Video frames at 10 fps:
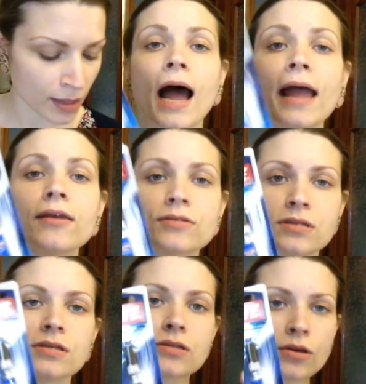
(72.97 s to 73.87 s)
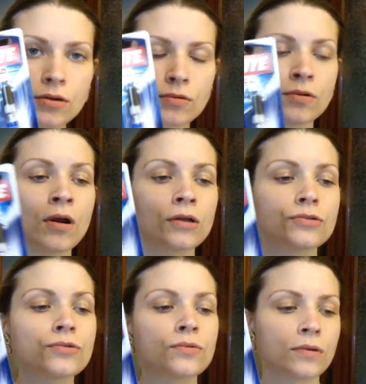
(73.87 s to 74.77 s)
I used this glue
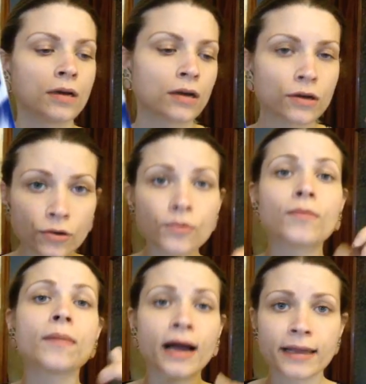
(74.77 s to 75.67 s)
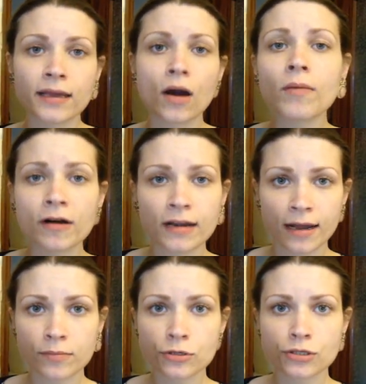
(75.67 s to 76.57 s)
to uh, glue my oval
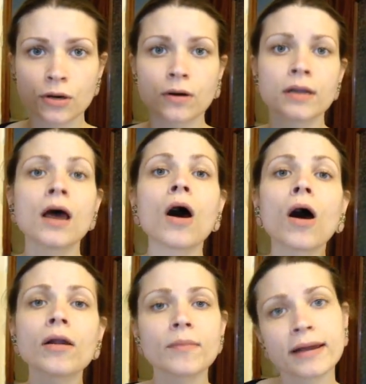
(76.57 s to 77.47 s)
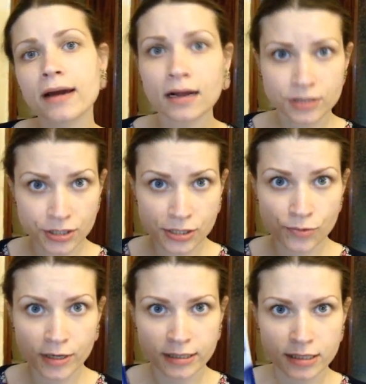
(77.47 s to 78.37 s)
cabochon on my ultra
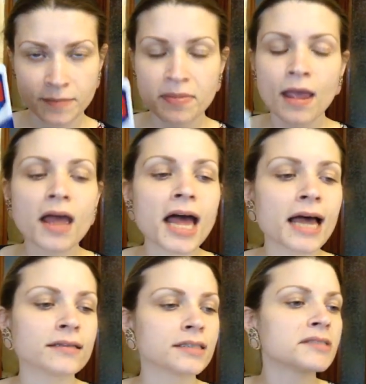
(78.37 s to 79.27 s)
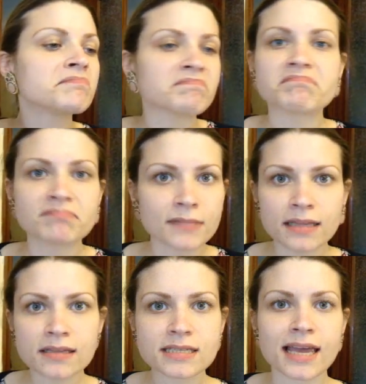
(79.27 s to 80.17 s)
suede and
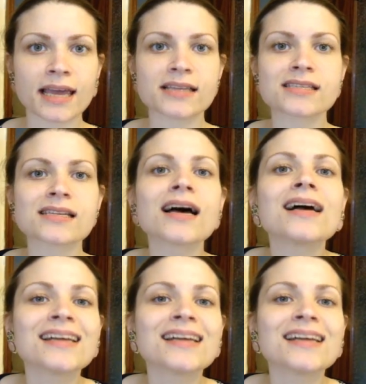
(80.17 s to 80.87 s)
in this case uh,